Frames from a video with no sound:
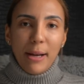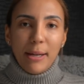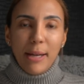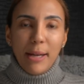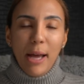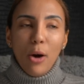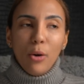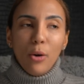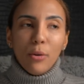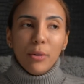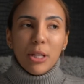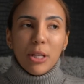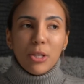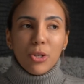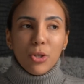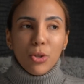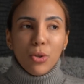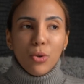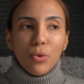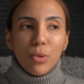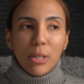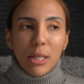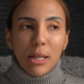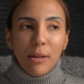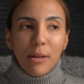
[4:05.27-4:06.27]
out. And this
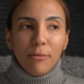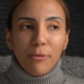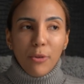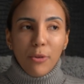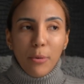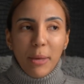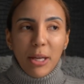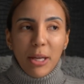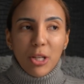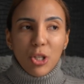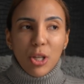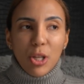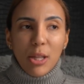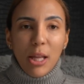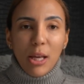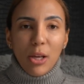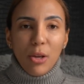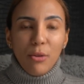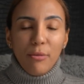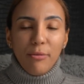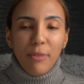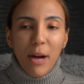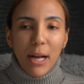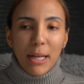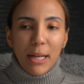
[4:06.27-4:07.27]
news and information that
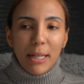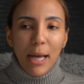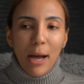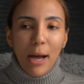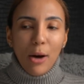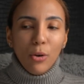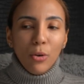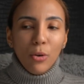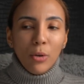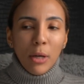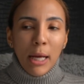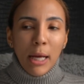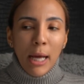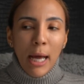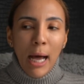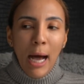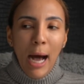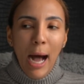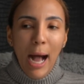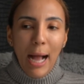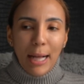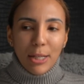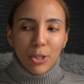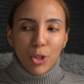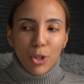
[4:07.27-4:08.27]
you find out,
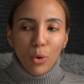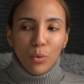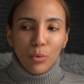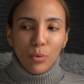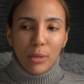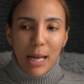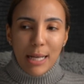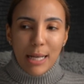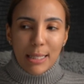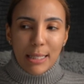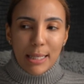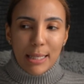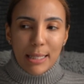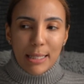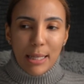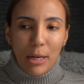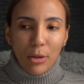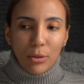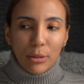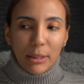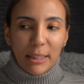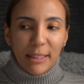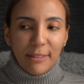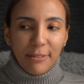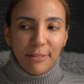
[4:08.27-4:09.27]
I don't
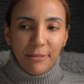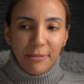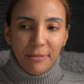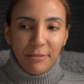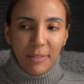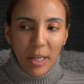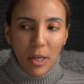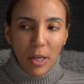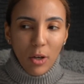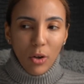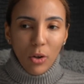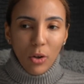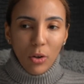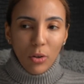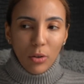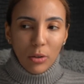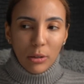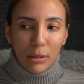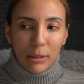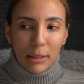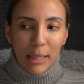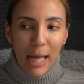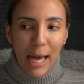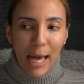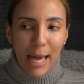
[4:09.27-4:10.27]
necessarily
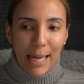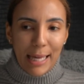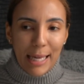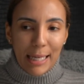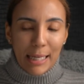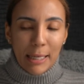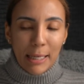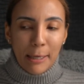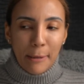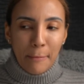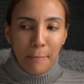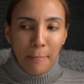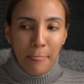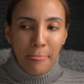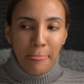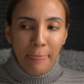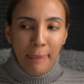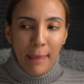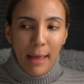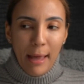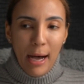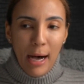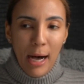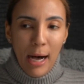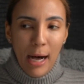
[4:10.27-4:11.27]
feel like
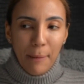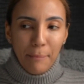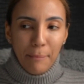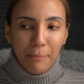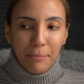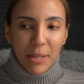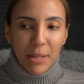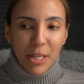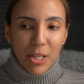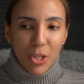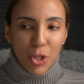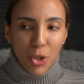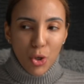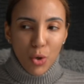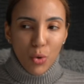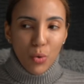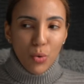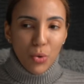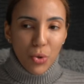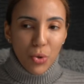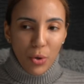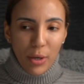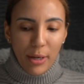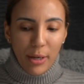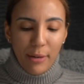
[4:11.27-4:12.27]
this
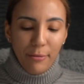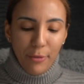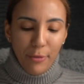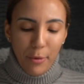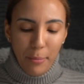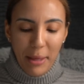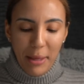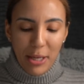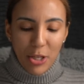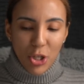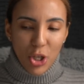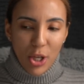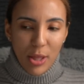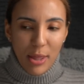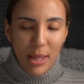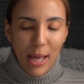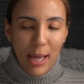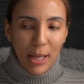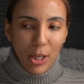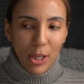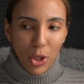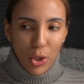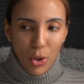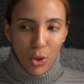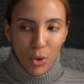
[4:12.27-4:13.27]
news or information
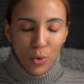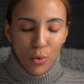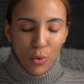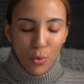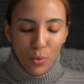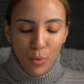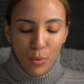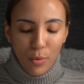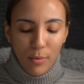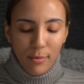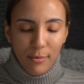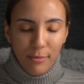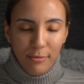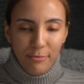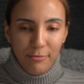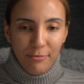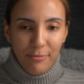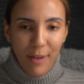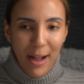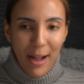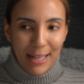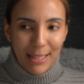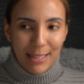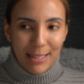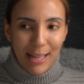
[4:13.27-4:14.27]
that you
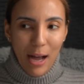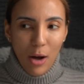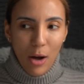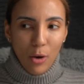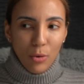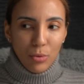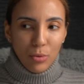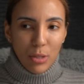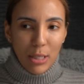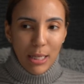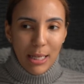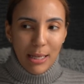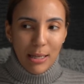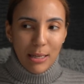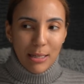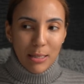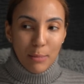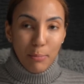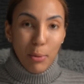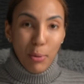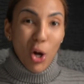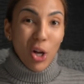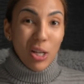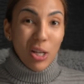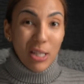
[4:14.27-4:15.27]
find out is
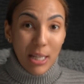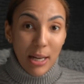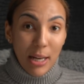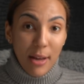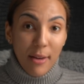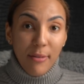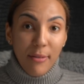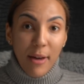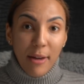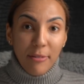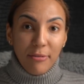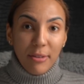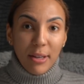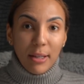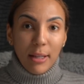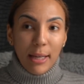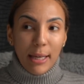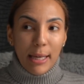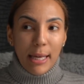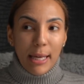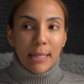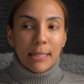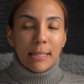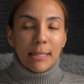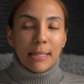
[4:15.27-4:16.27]
positive. I feel
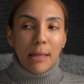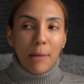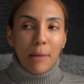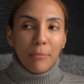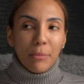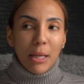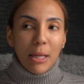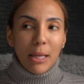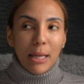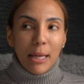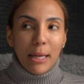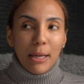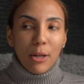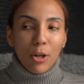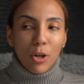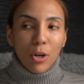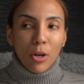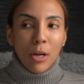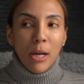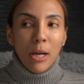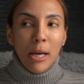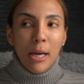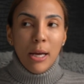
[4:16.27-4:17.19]
like it's something here